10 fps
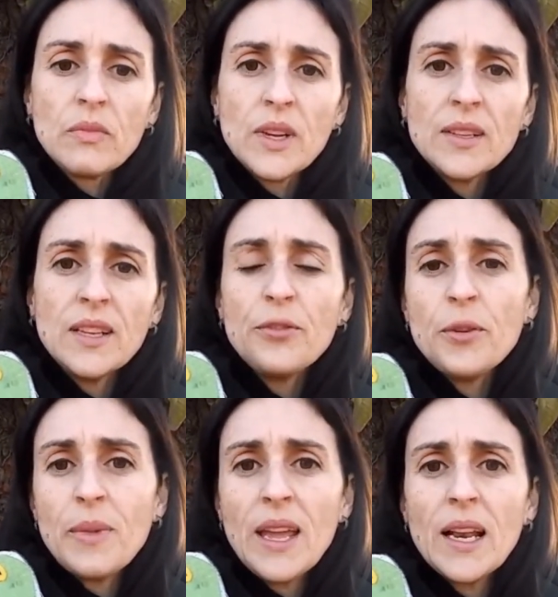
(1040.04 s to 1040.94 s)
The
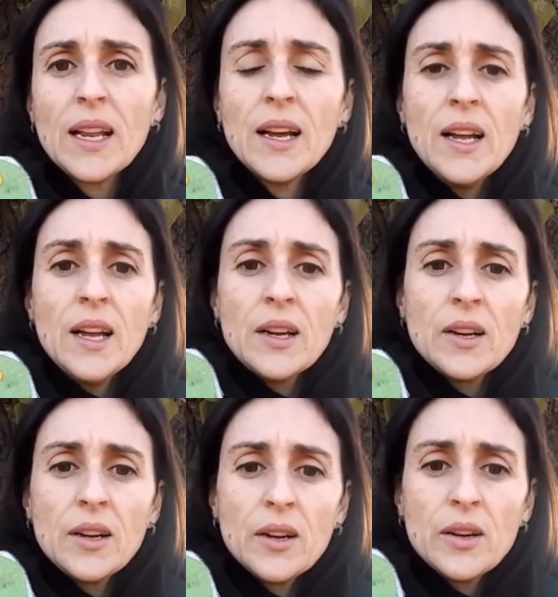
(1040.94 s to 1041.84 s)
female
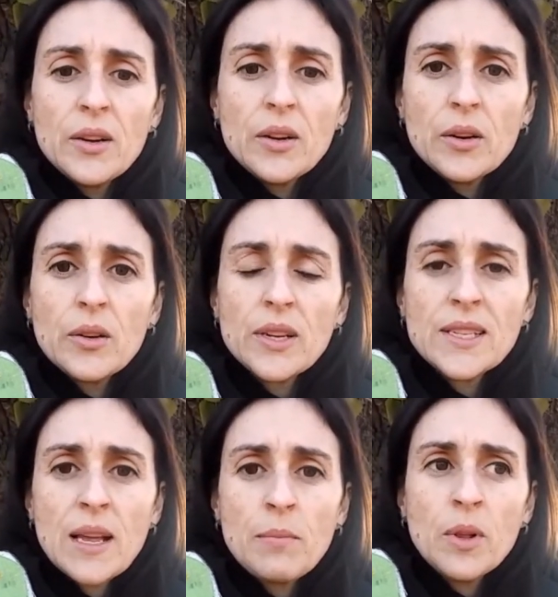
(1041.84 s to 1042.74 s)

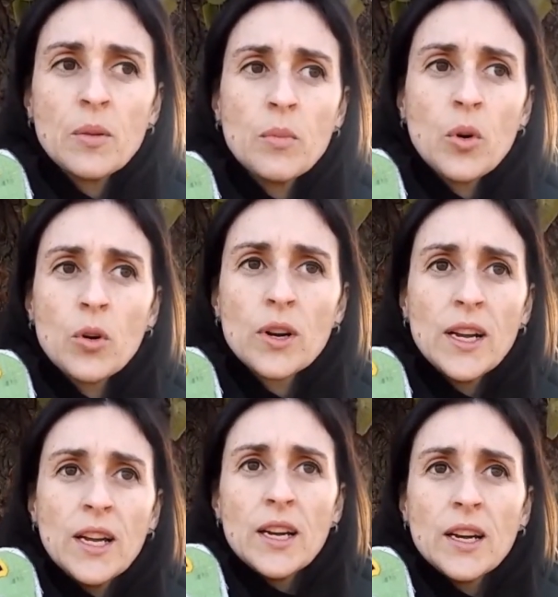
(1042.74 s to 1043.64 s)
resembles more
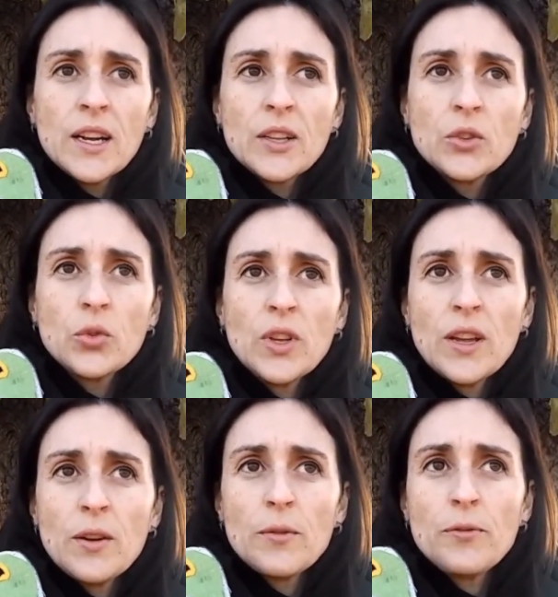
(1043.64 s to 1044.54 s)
to
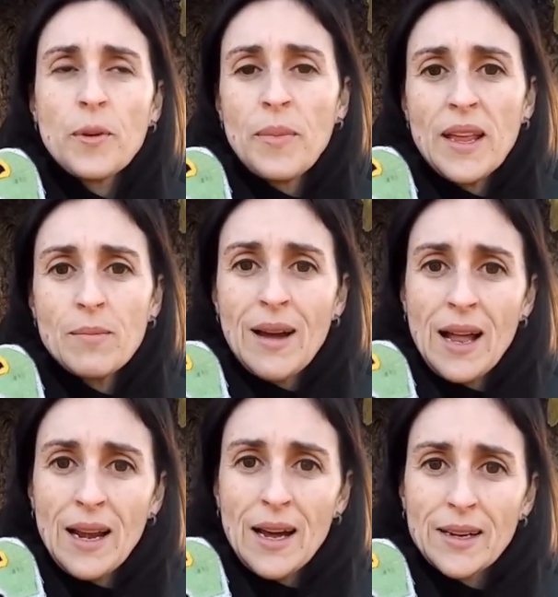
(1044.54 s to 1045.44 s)
the female
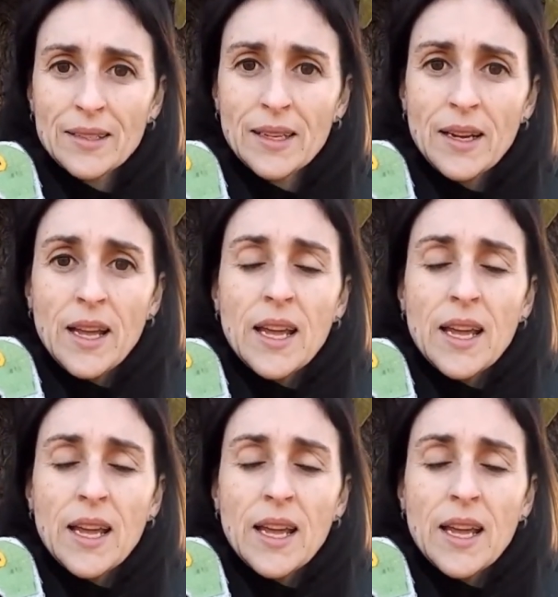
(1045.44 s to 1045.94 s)
mallard,